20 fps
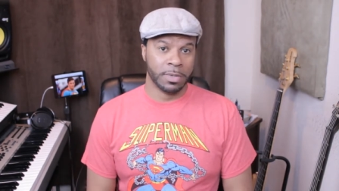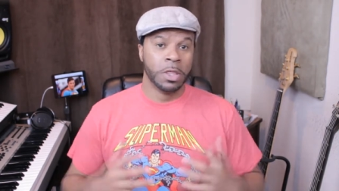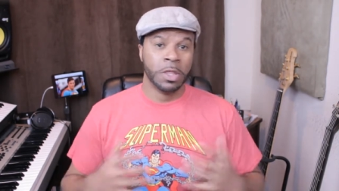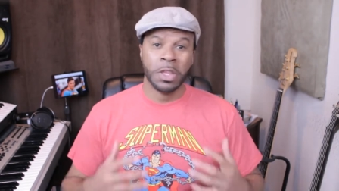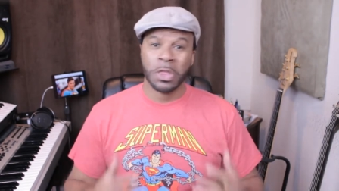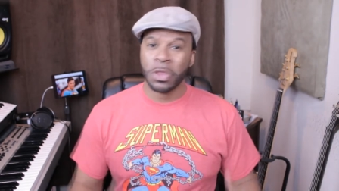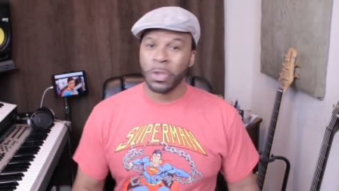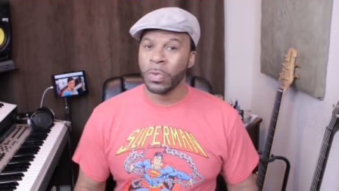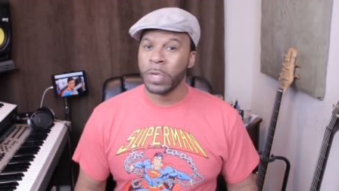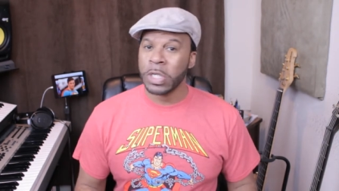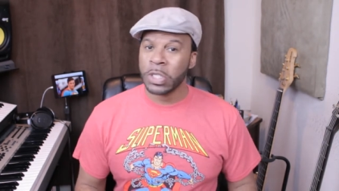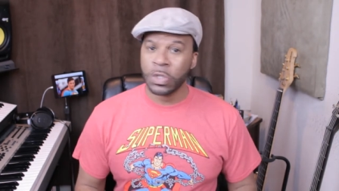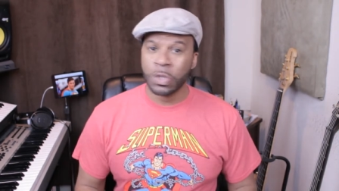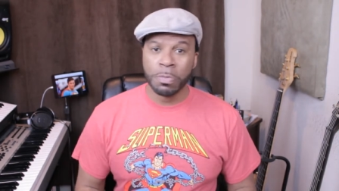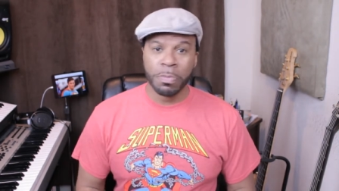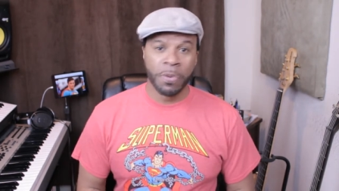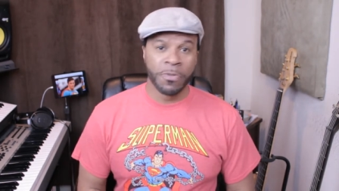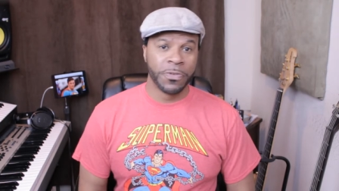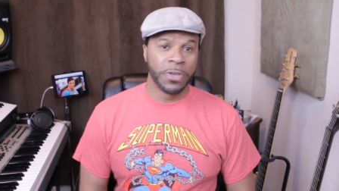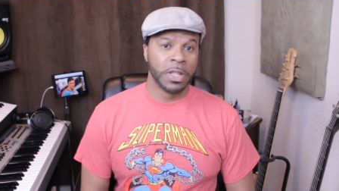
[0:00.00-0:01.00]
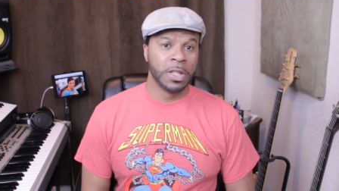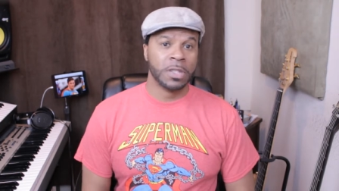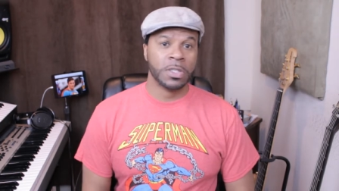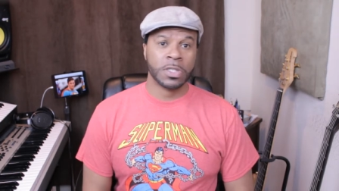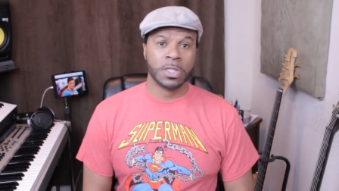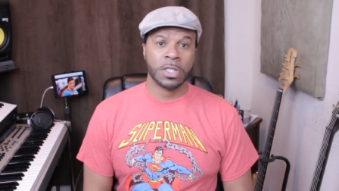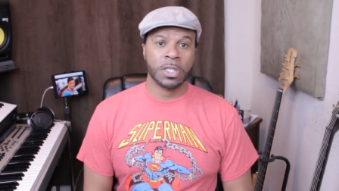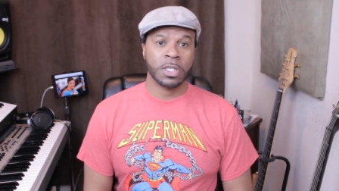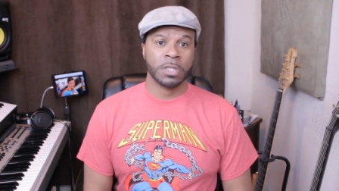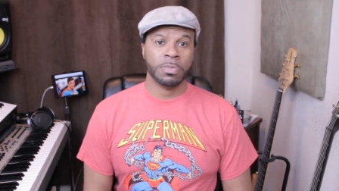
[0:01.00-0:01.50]
The three
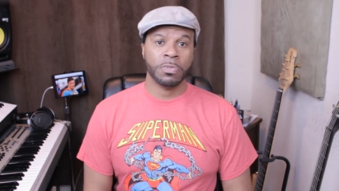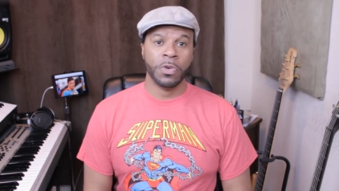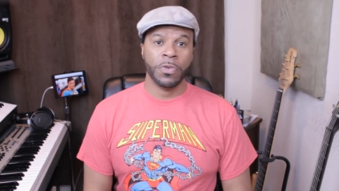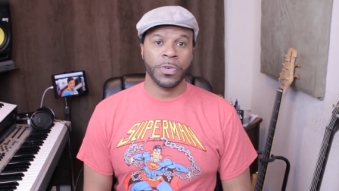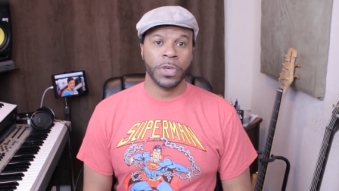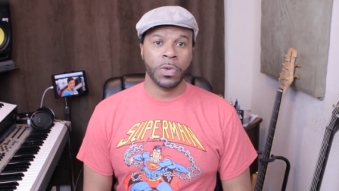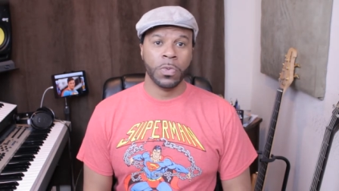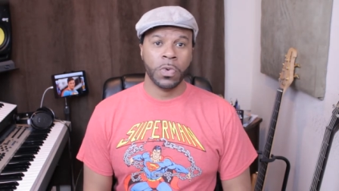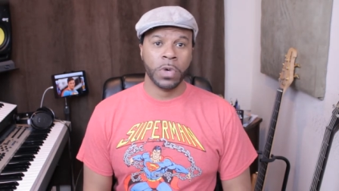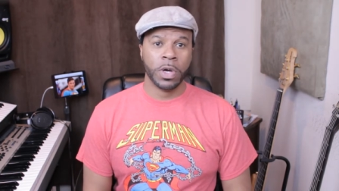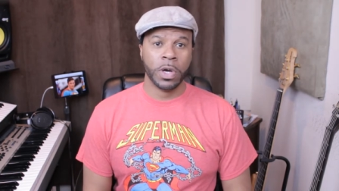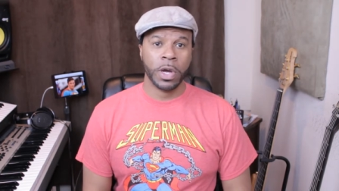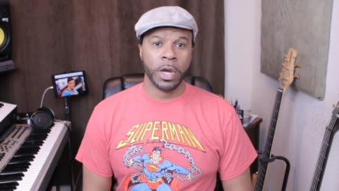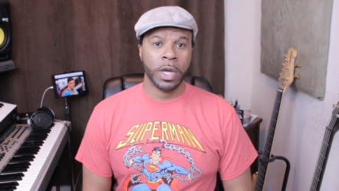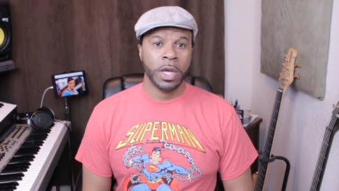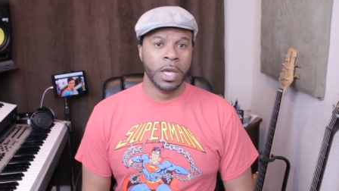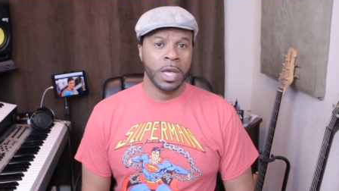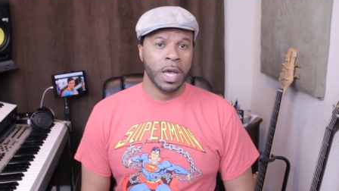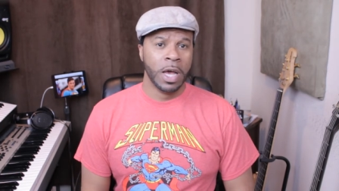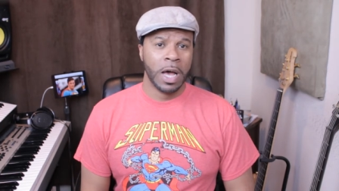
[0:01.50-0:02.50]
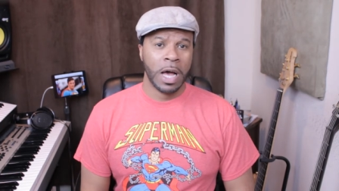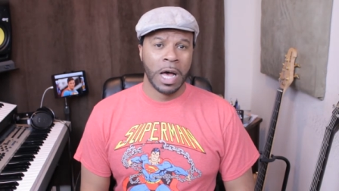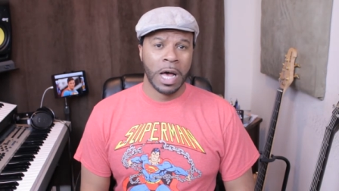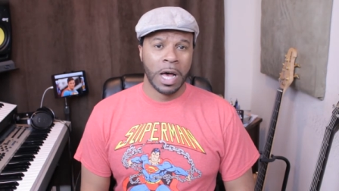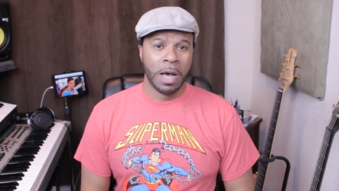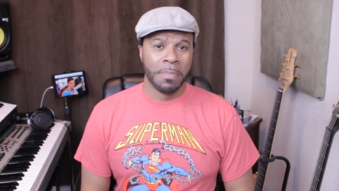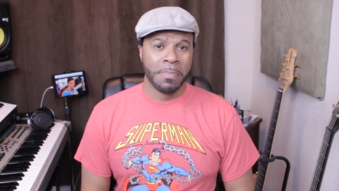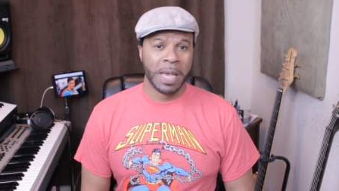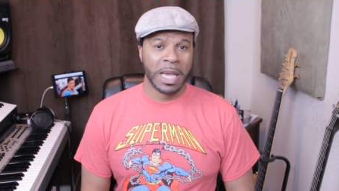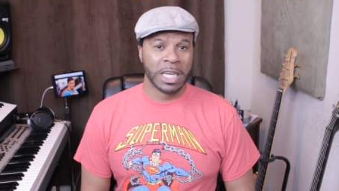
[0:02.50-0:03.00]
supervillains in this movie were
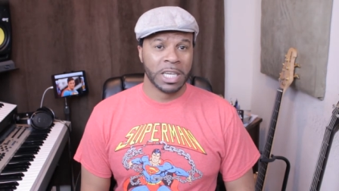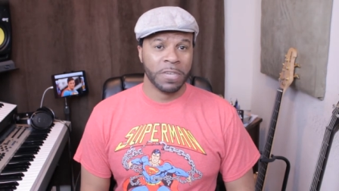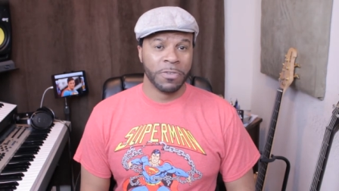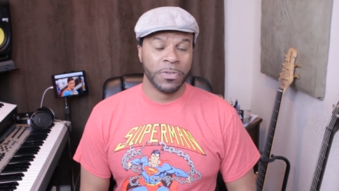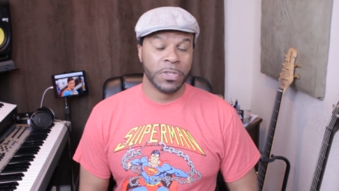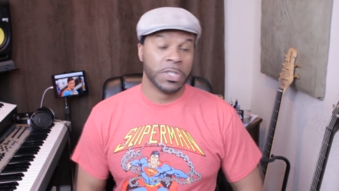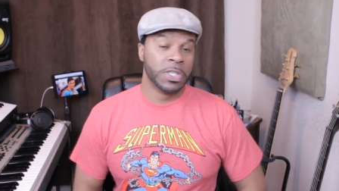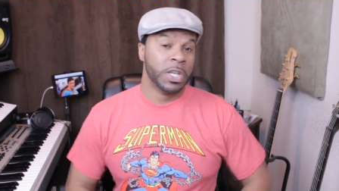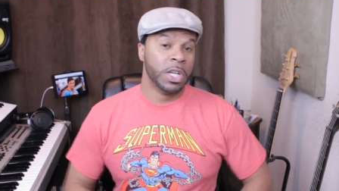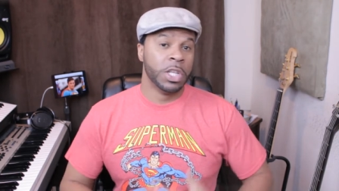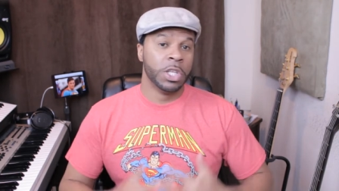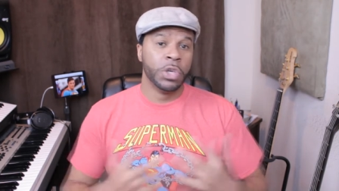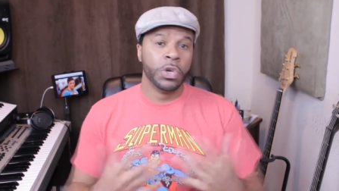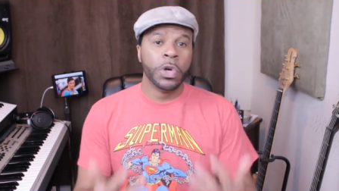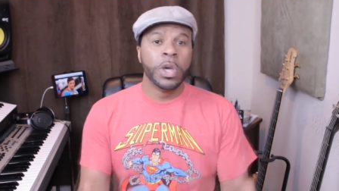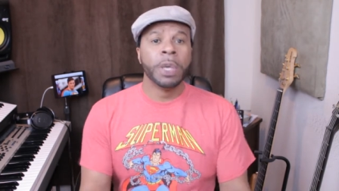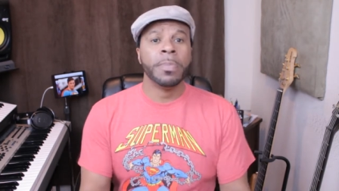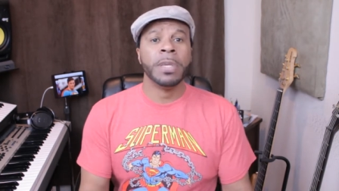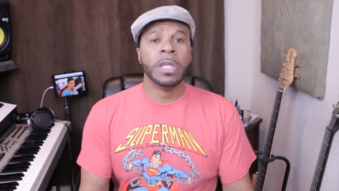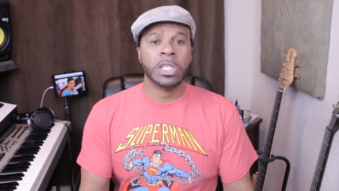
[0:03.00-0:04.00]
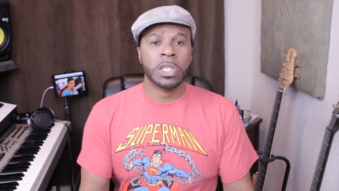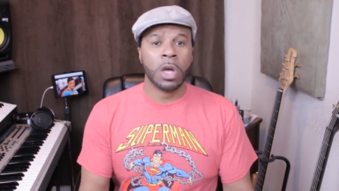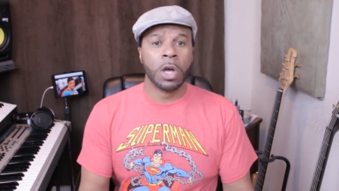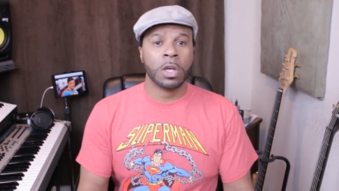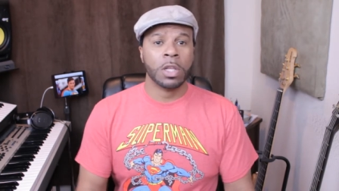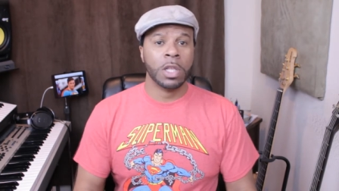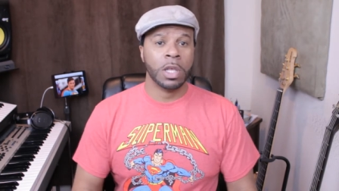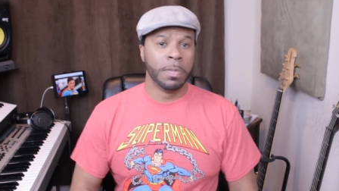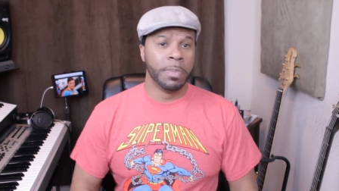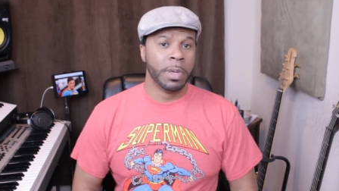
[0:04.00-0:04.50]
magnificent, and you'll hear me
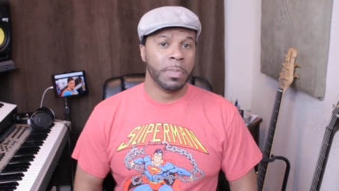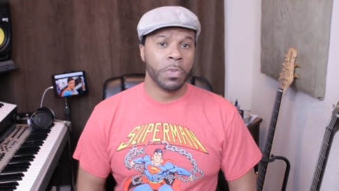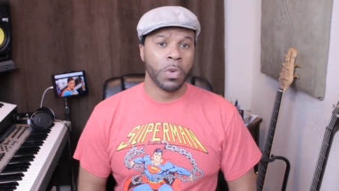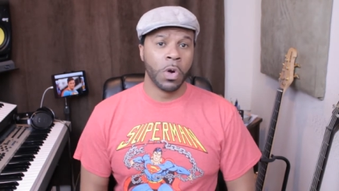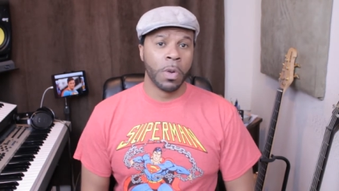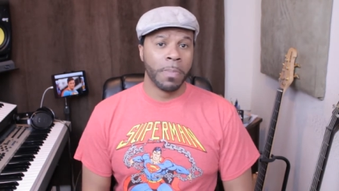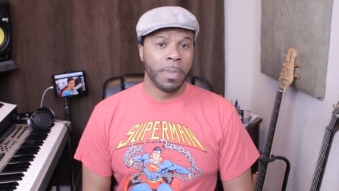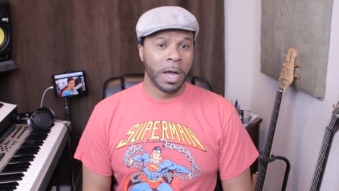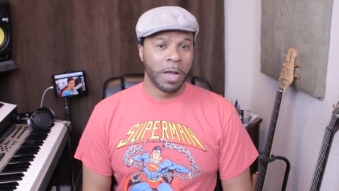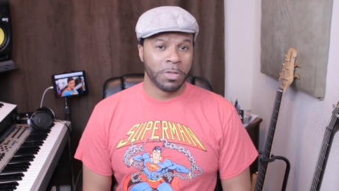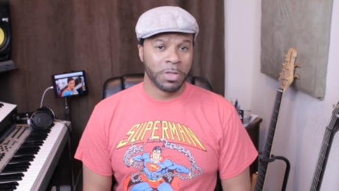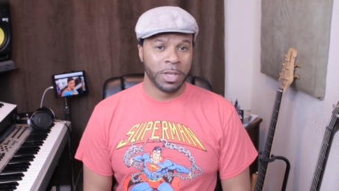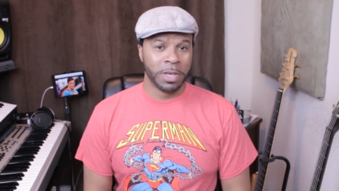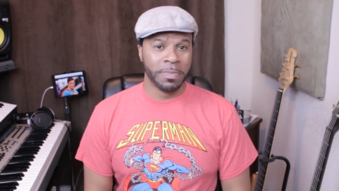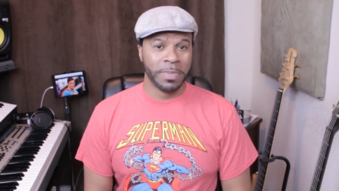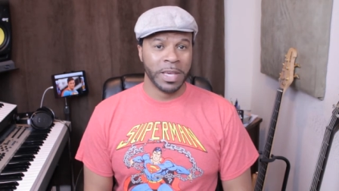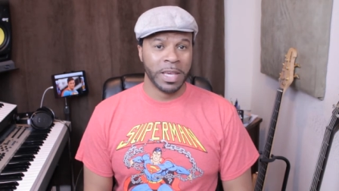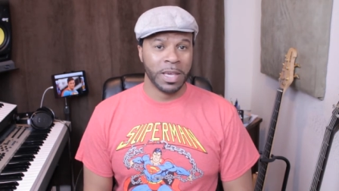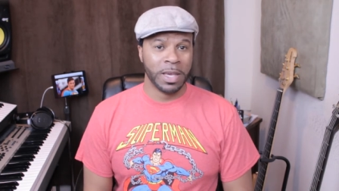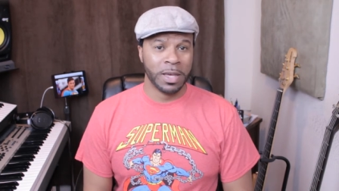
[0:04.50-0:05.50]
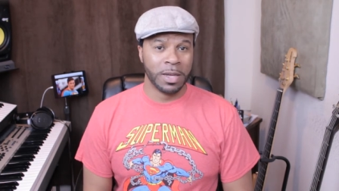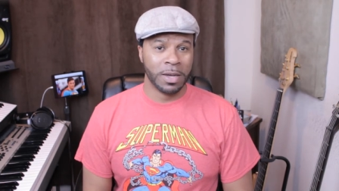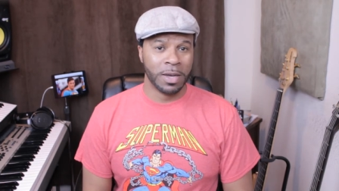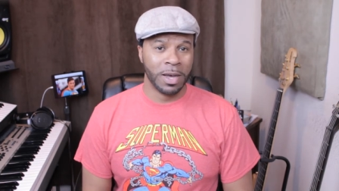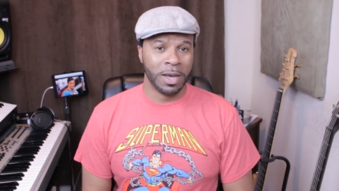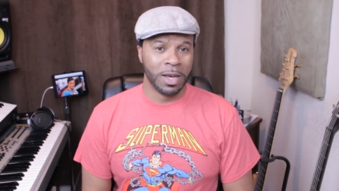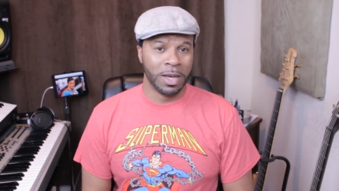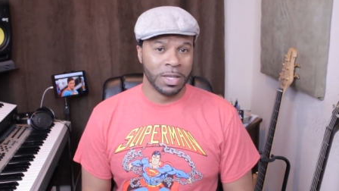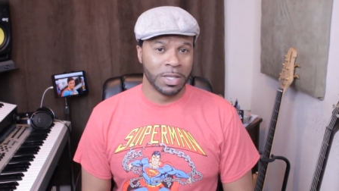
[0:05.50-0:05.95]
talk a little bit more about them in